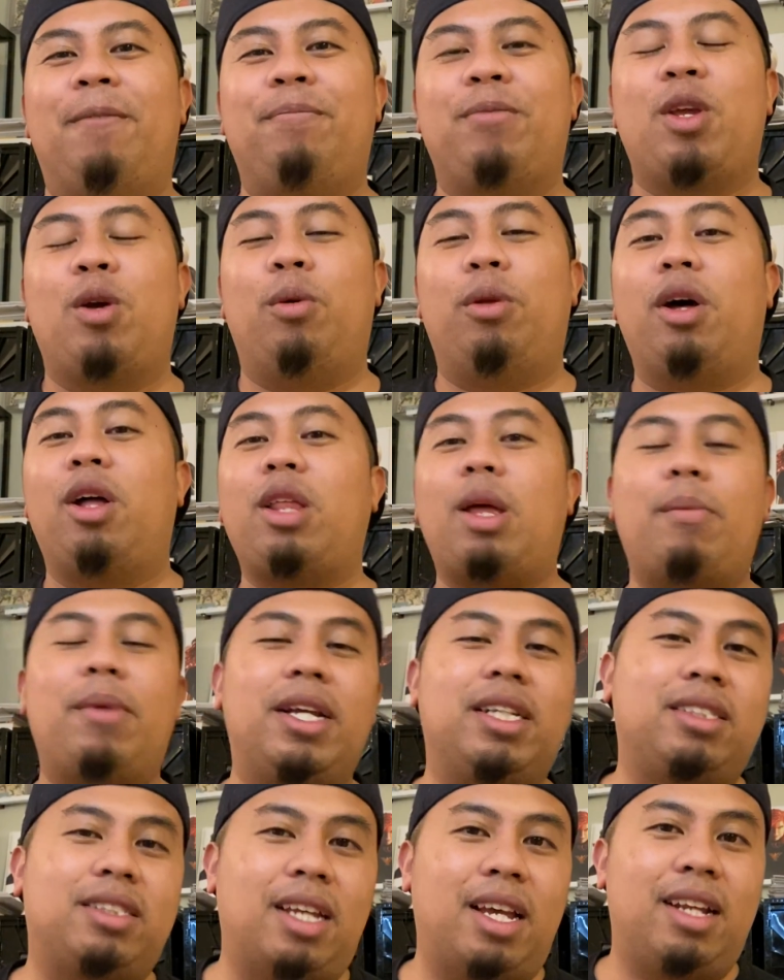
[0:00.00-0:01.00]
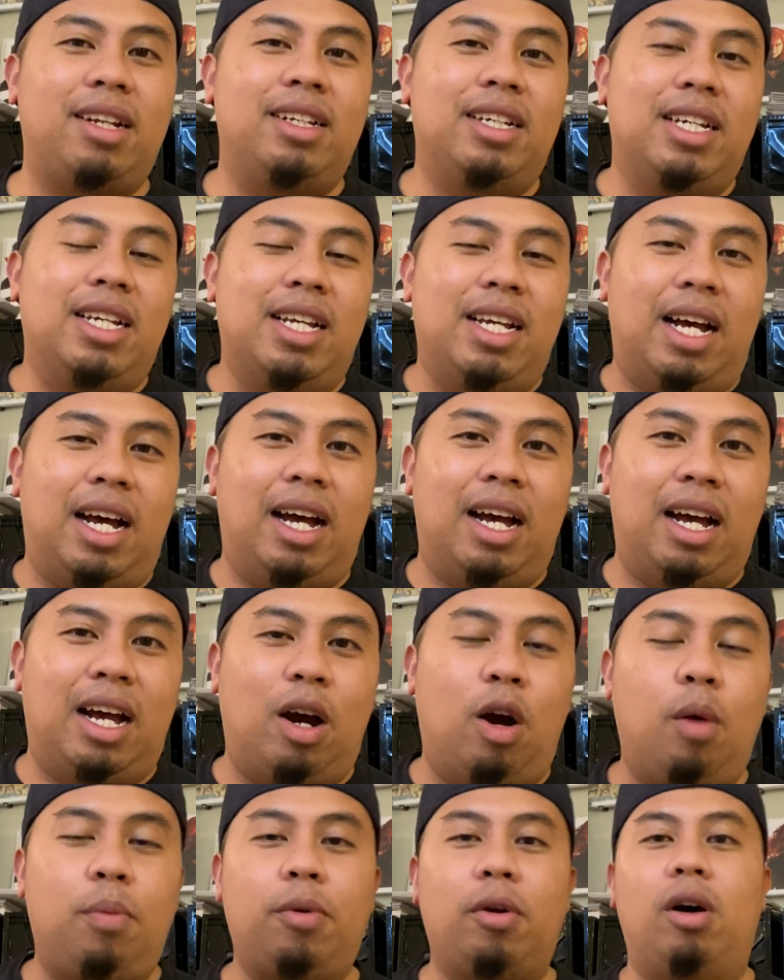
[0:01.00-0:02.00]
with all that being said, I
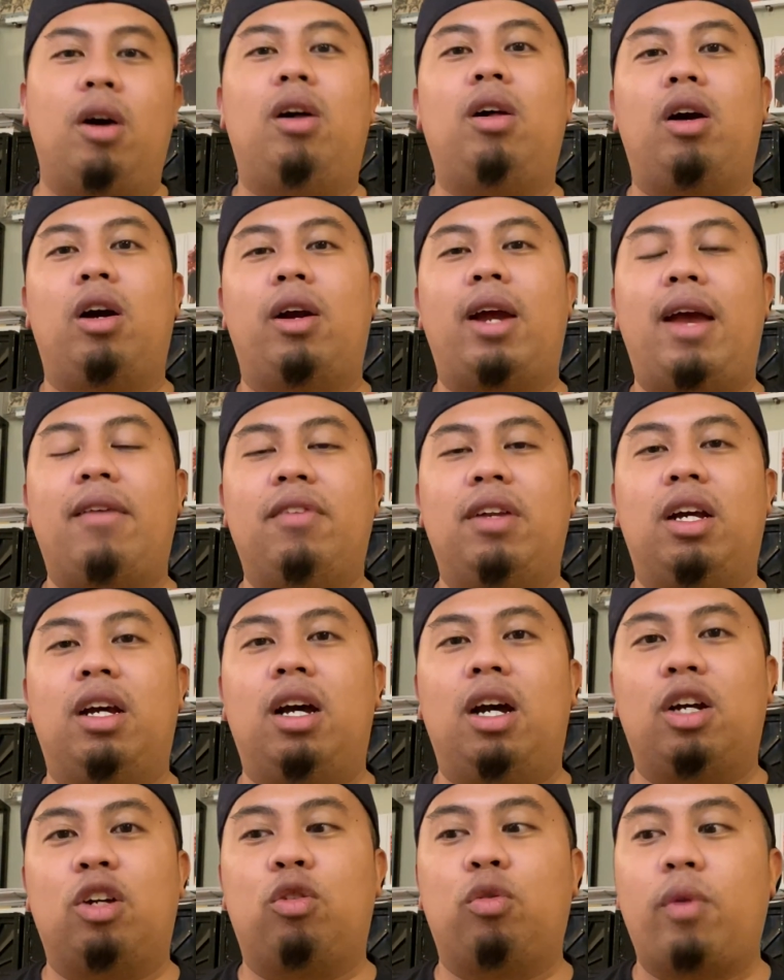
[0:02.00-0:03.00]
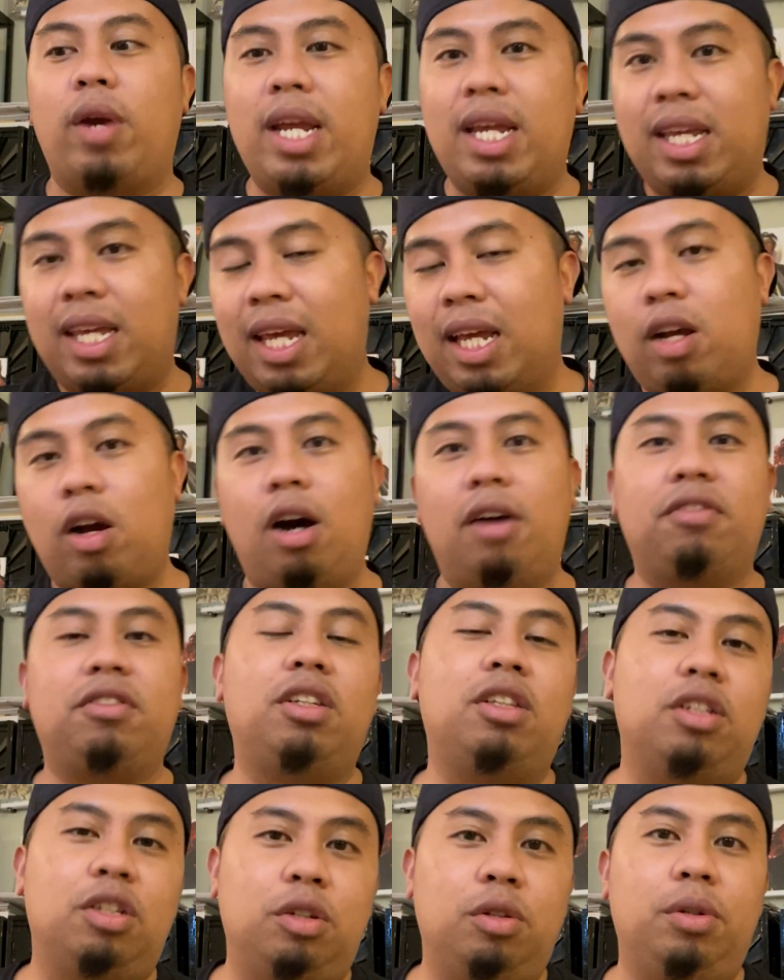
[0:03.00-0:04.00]
hope you all are having a great kickoff
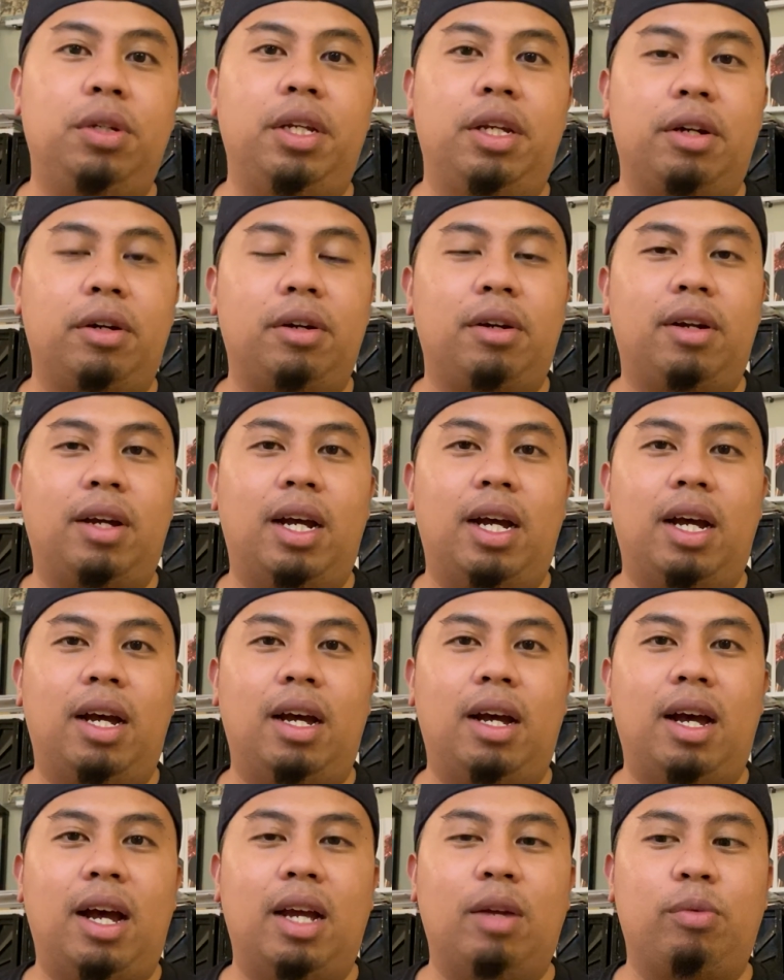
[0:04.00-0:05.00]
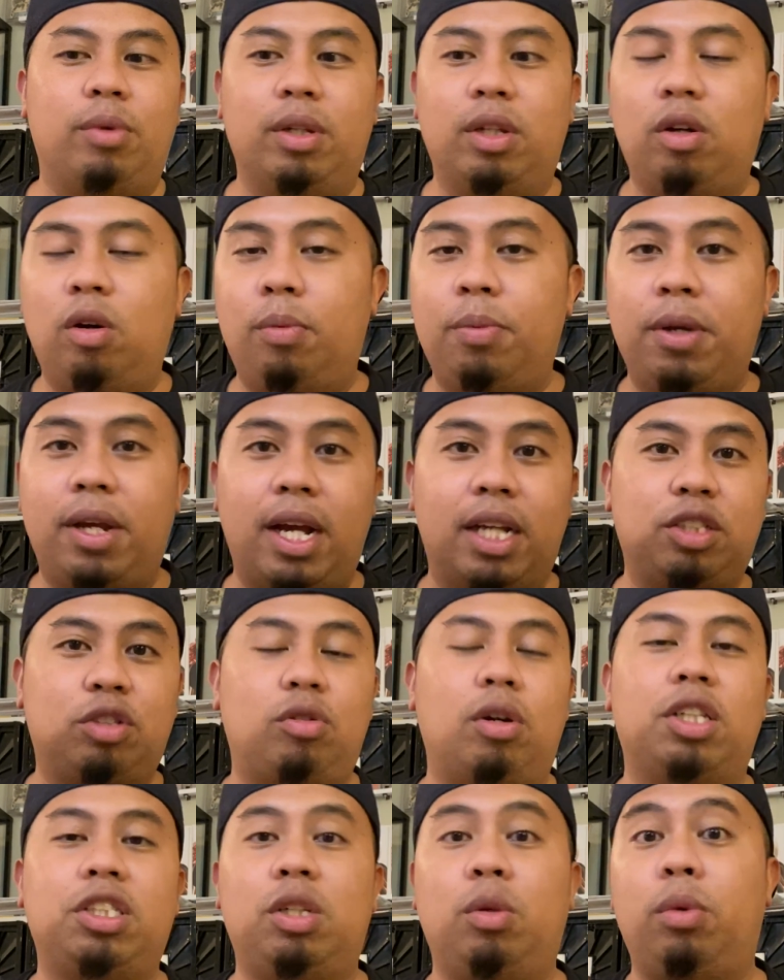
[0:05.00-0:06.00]
to the new year. I really hope you guys
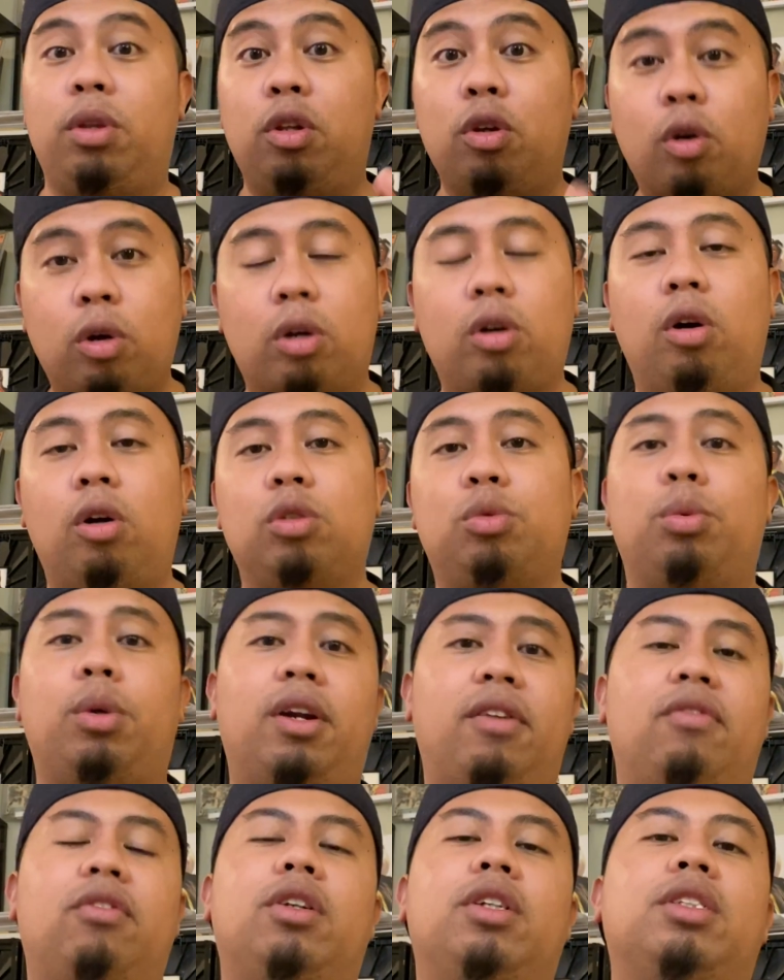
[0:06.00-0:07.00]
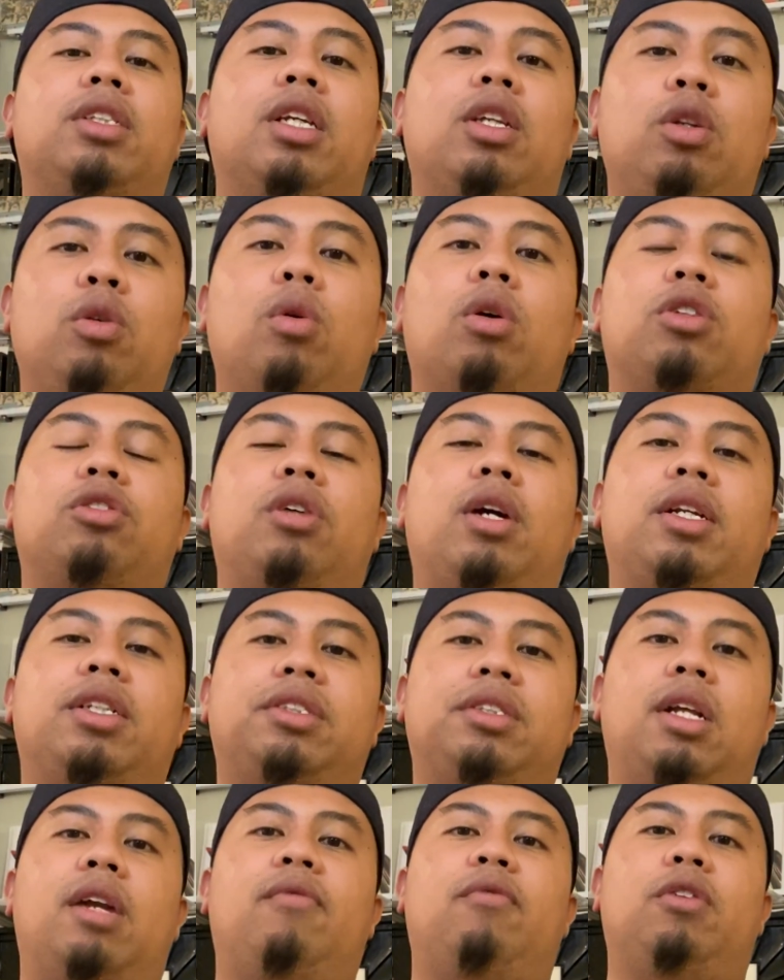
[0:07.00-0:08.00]
crush it with your goals, whatever it is that you are trying to
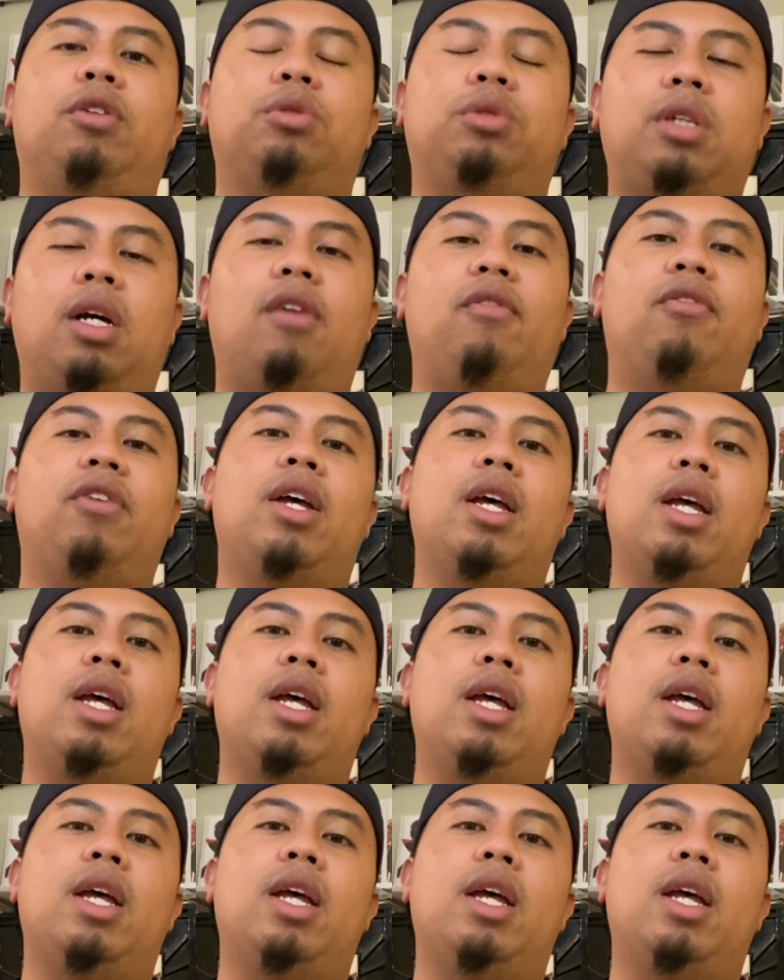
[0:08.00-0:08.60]
set up for yourself.